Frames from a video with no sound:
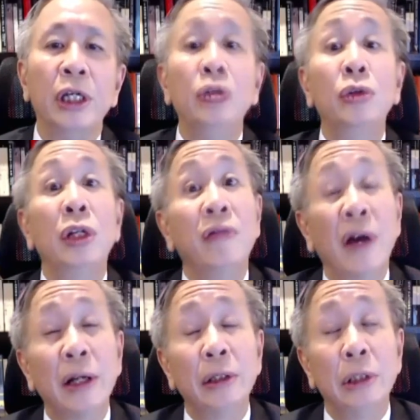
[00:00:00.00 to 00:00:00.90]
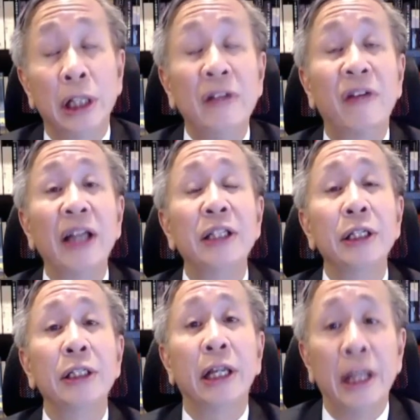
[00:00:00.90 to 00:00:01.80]
into the
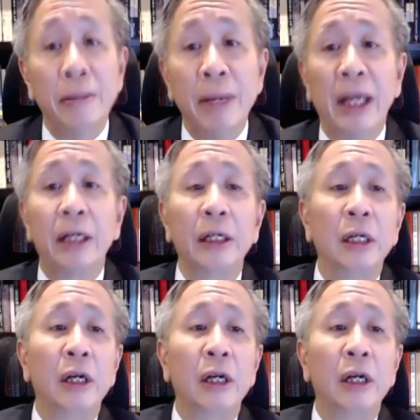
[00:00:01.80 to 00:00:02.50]
devices that they make,